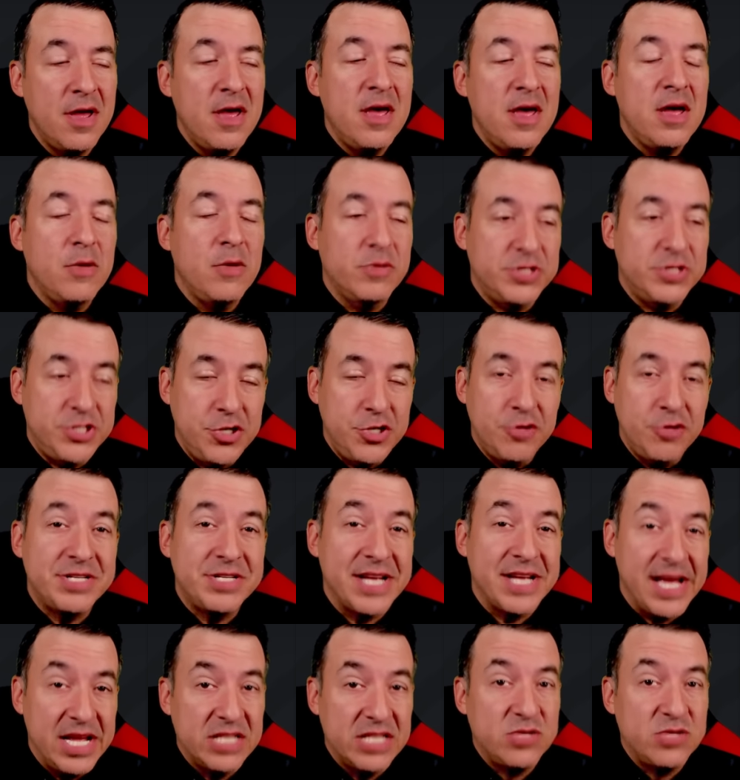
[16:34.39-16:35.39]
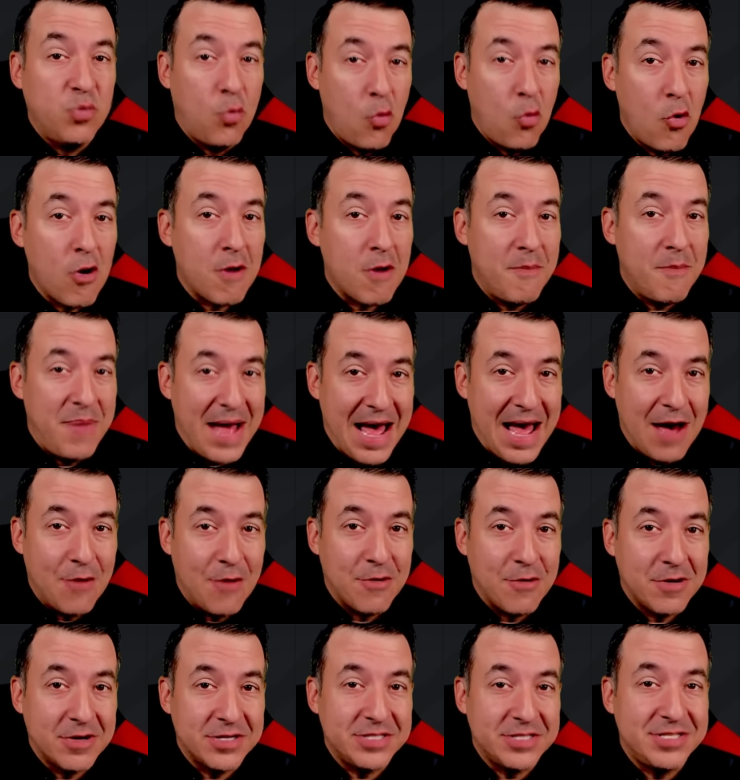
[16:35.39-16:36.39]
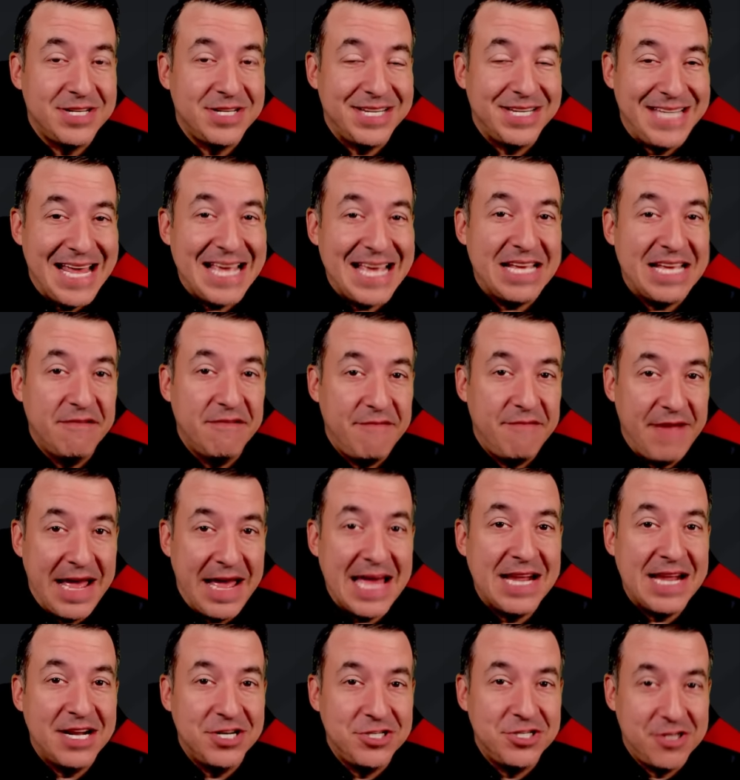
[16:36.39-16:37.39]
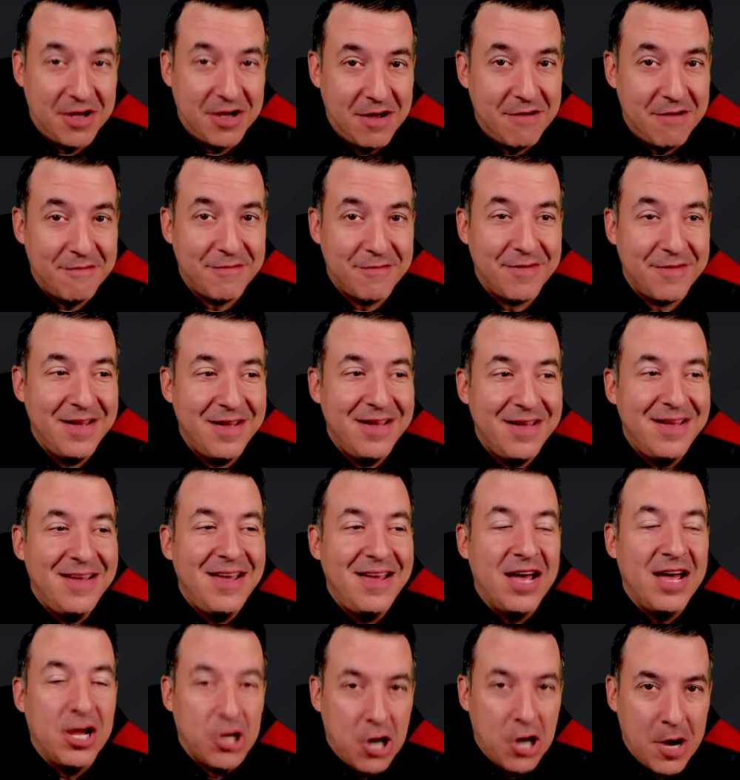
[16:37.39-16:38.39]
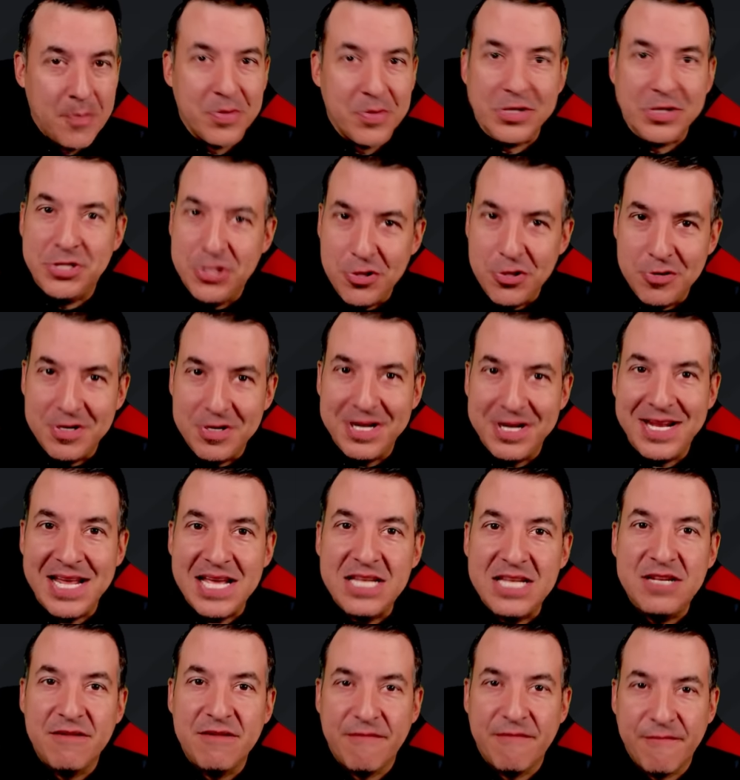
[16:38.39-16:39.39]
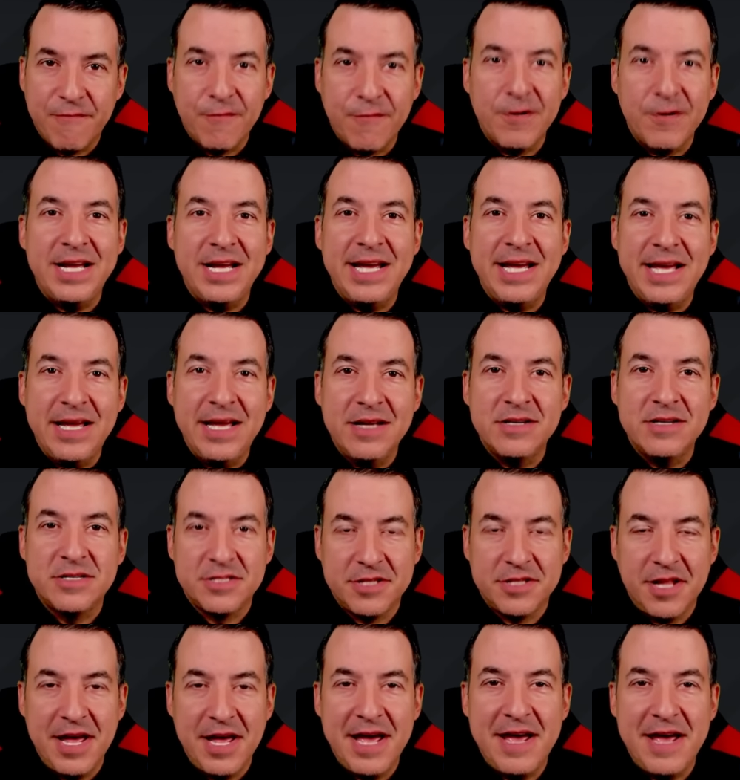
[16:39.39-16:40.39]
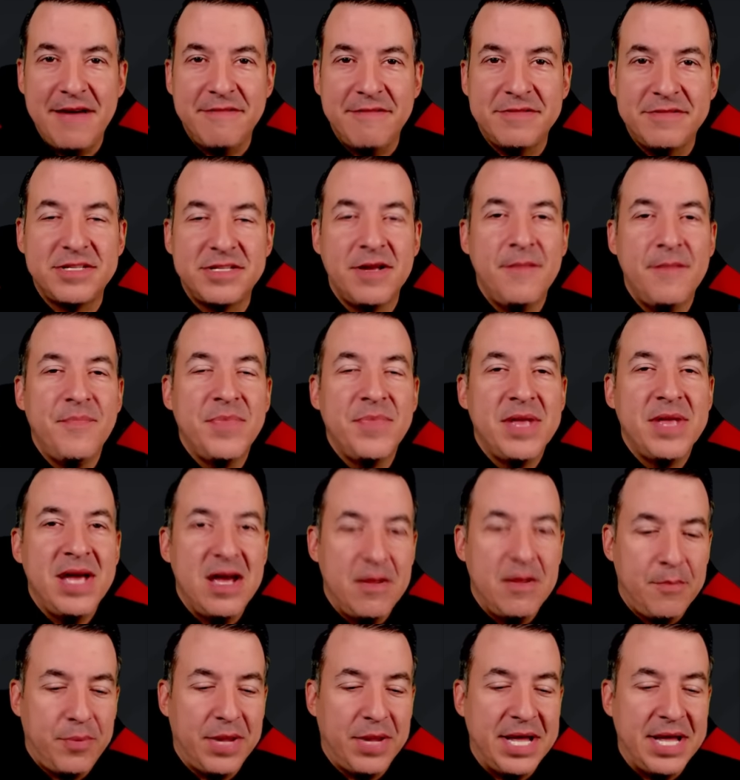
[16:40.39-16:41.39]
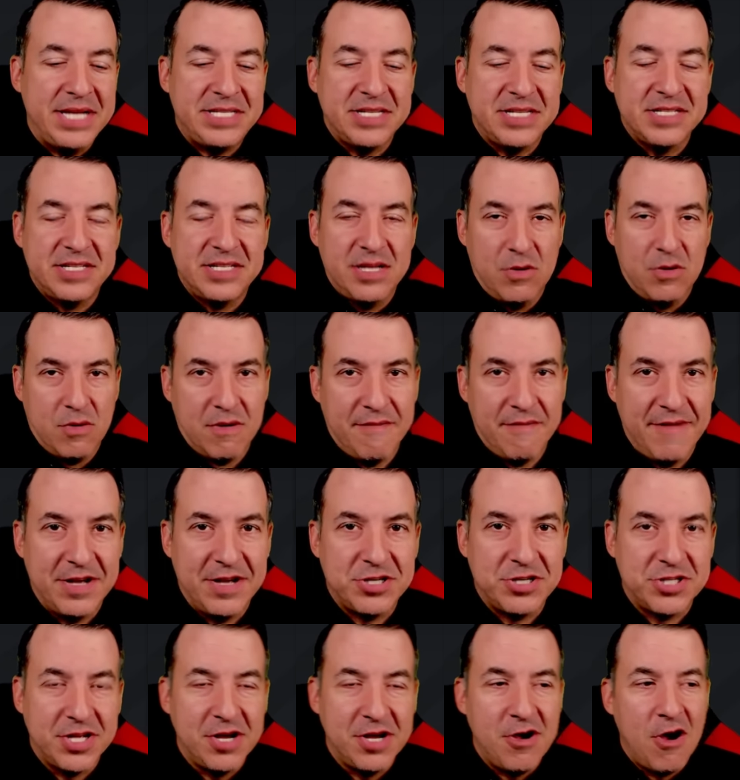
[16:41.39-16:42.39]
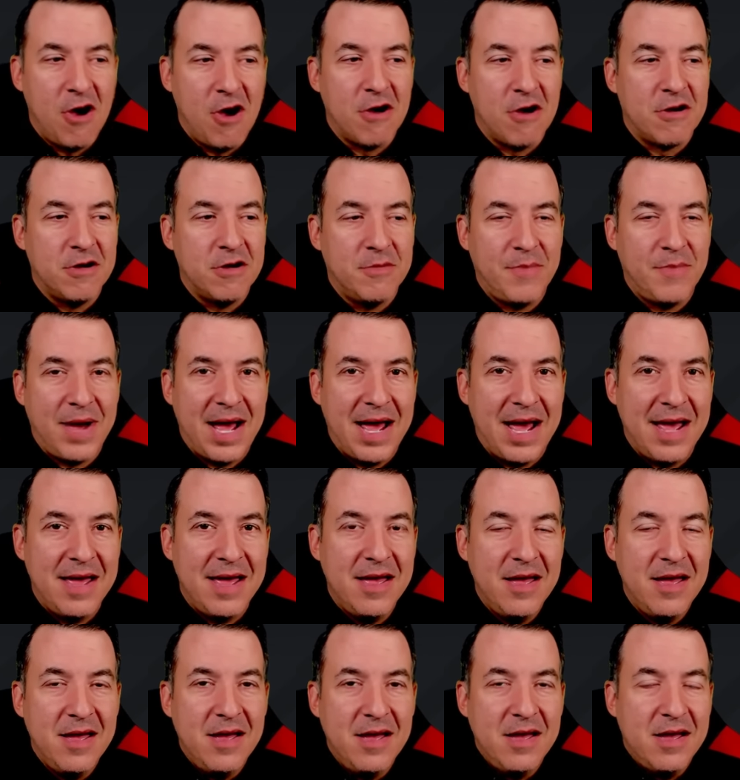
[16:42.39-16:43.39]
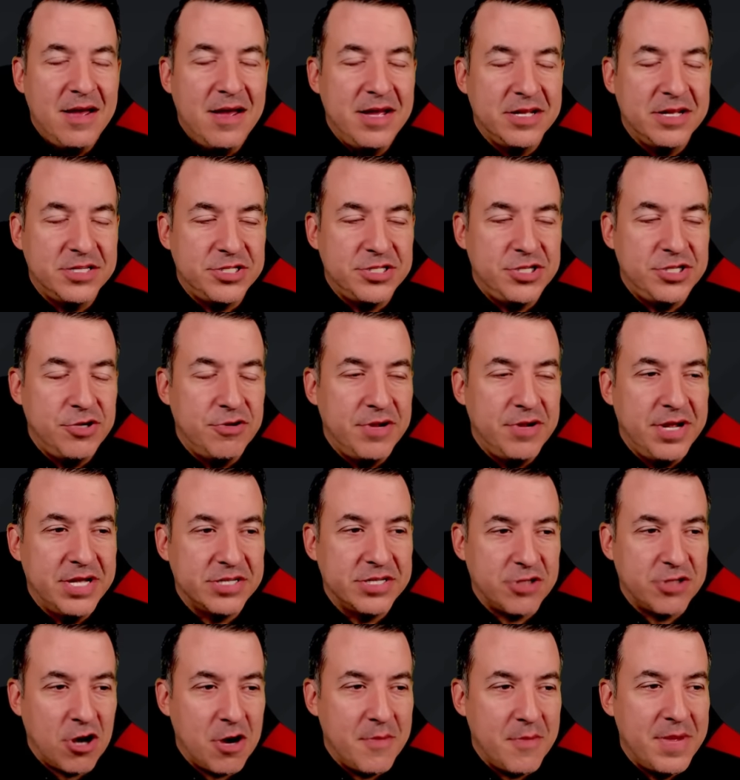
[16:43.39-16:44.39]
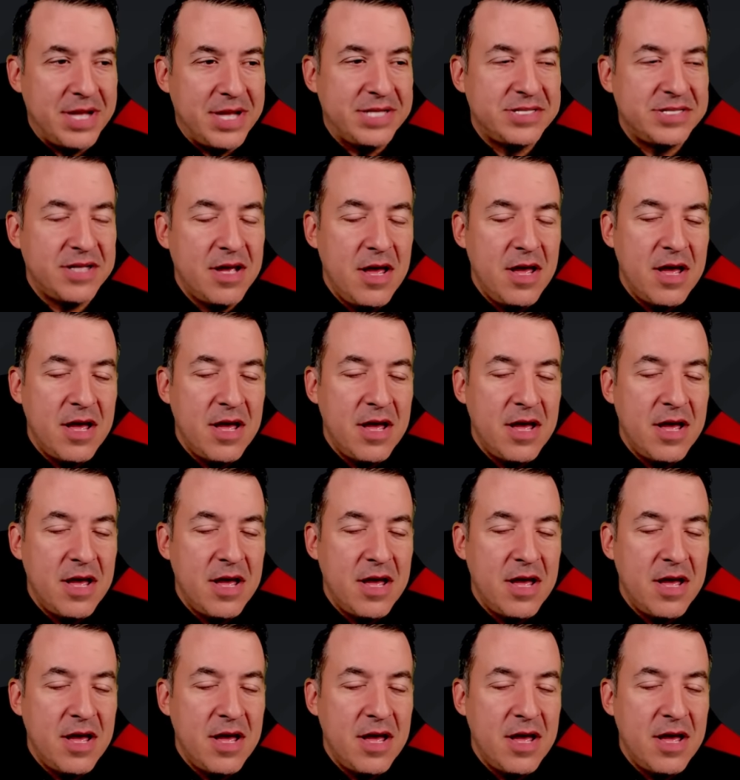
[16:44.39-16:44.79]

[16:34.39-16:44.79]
He was using his war powers to take advantage of an opportunity to free slaves in places that were eventually conquered by his his armies.